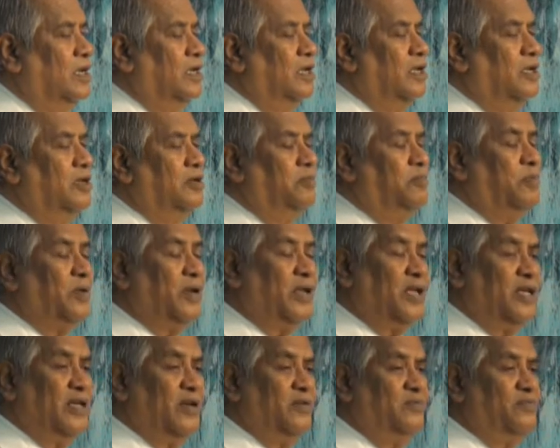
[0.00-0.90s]
And
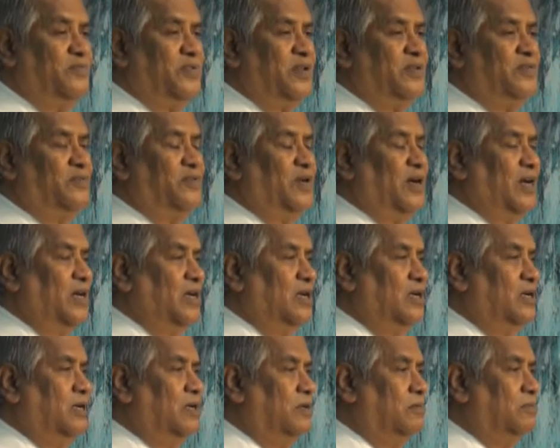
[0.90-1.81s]
pray
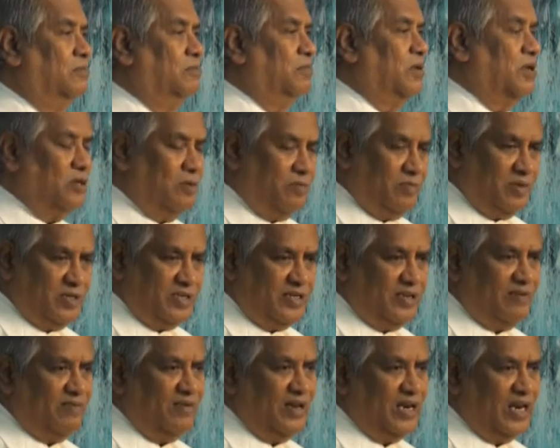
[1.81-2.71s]
everywhere, but you
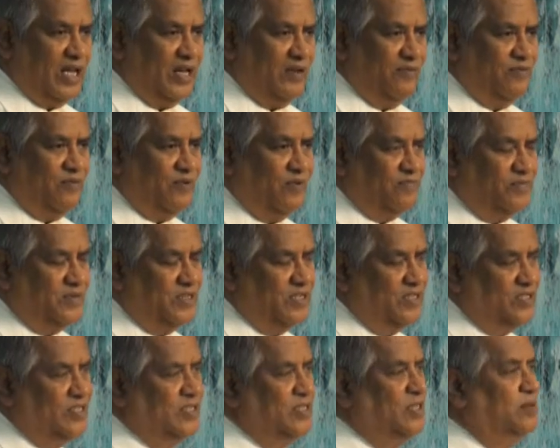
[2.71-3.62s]
must have a life of
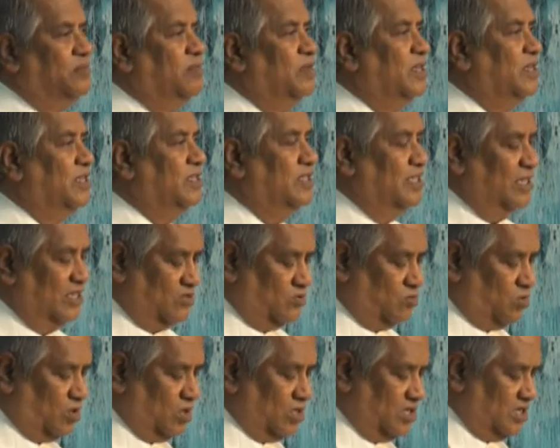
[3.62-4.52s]
testimony.
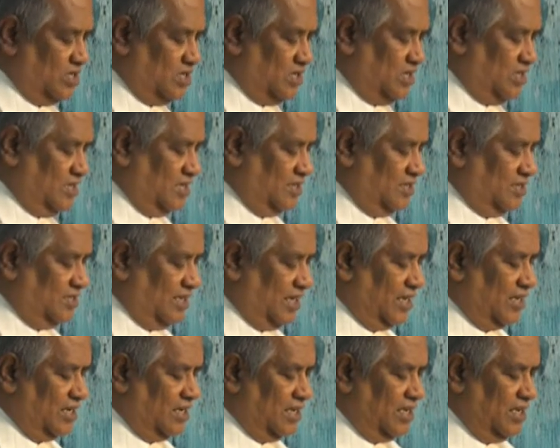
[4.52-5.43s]
That's what it
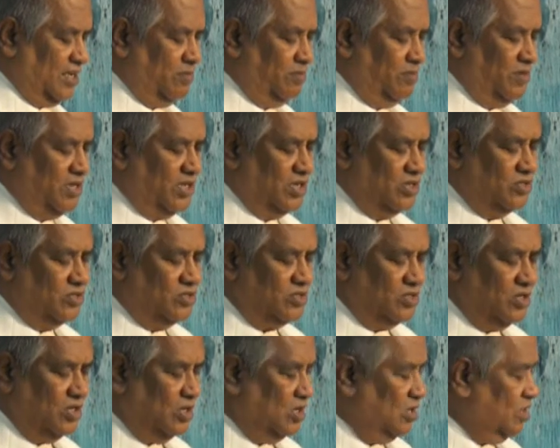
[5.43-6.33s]
exactly
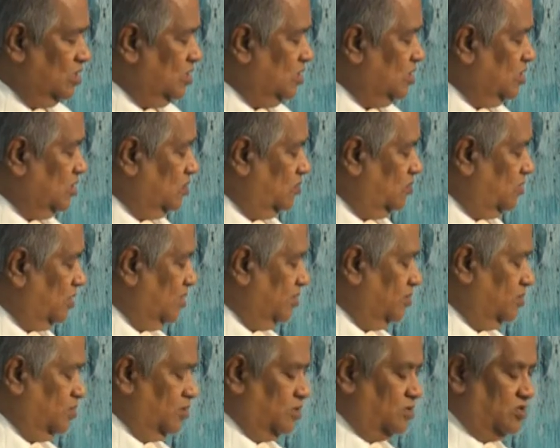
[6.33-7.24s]
means.
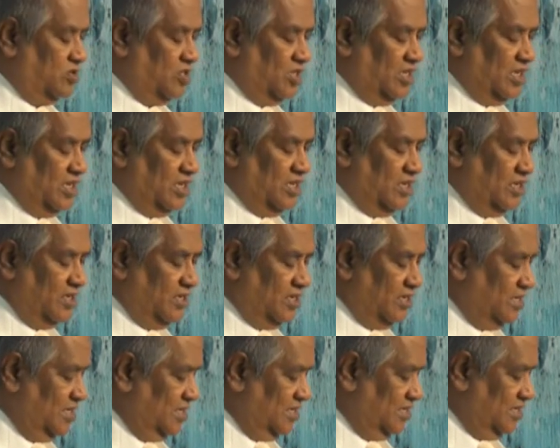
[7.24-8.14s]
We'll go to the
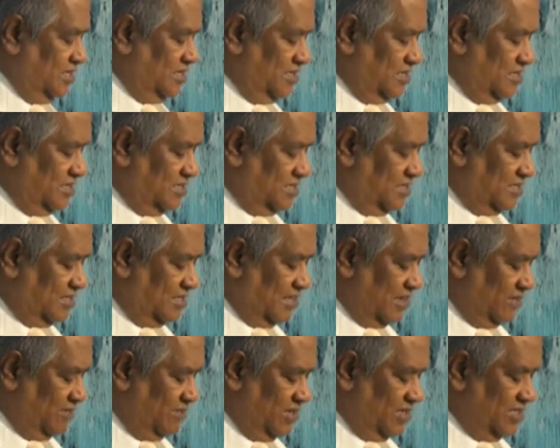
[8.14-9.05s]

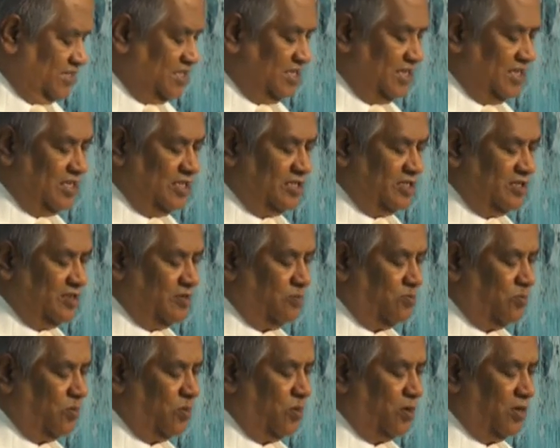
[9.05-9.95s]
17th
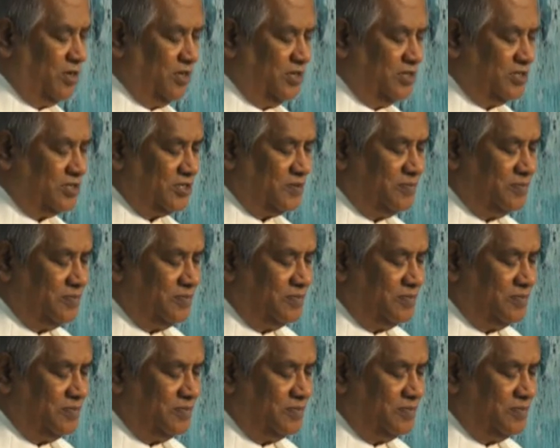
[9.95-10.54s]
point.